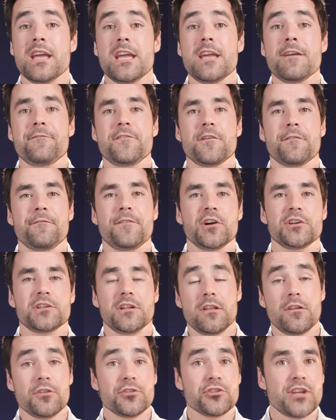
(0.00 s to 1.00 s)
If you're
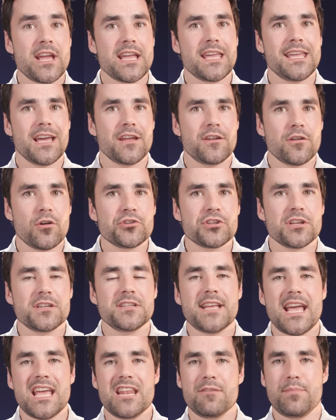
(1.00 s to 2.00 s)
feeling a little shaky on
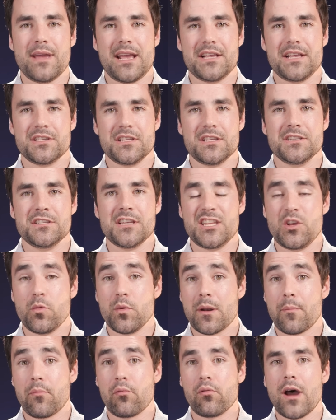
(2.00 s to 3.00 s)
Notion databases and
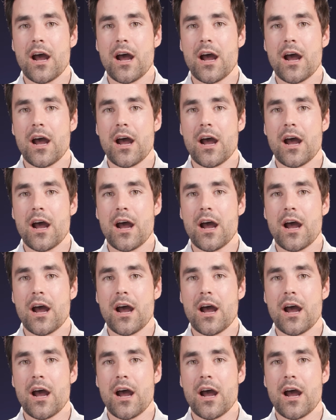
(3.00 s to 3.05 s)
you want a